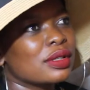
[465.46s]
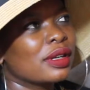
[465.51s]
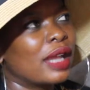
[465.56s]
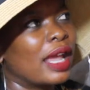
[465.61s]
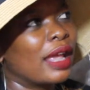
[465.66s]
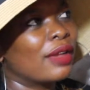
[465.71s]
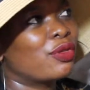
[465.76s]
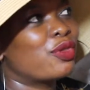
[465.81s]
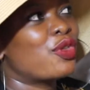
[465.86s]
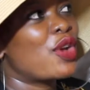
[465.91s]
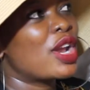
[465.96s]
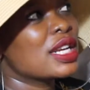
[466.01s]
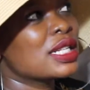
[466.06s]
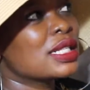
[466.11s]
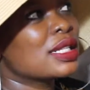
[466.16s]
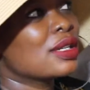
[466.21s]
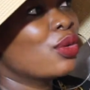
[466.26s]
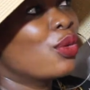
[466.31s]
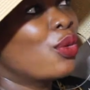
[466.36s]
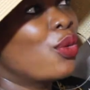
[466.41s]

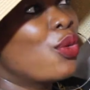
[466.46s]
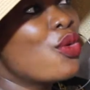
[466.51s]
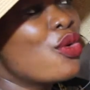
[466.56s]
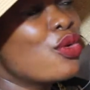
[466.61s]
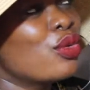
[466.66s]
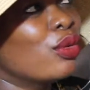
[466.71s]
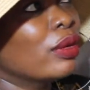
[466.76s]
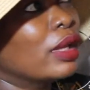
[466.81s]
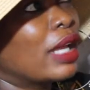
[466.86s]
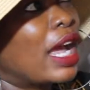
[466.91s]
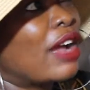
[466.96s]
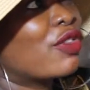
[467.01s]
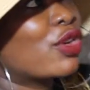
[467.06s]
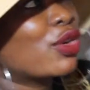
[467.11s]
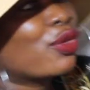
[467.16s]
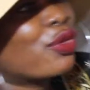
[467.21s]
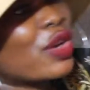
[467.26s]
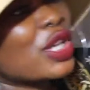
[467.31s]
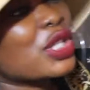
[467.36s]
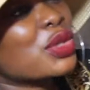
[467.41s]

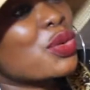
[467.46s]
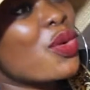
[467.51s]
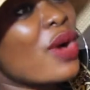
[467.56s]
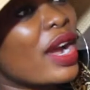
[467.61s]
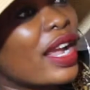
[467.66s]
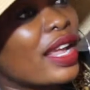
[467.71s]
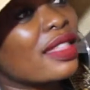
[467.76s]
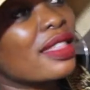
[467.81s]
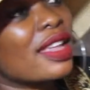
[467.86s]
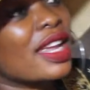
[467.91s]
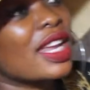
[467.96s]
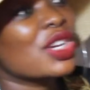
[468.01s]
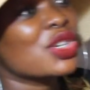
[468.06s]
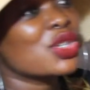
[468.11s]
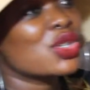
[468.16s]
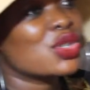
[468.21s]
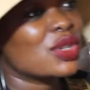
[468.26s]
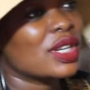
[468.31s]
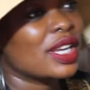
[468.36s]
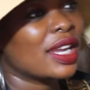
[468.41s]
friends who are in the
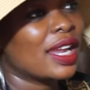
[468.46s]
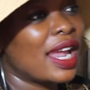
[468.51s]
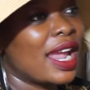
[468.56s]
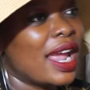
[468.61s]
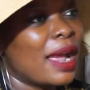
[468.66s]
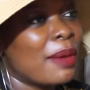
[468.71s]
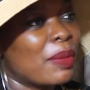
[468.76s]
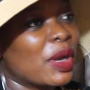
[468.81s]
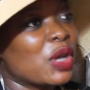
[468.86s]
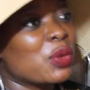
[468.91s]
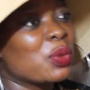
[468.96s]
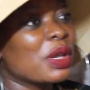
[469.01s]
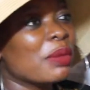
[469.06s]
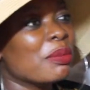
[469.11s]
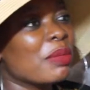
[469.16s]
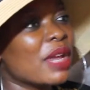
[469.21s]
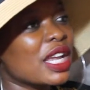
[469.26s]
industry, but we met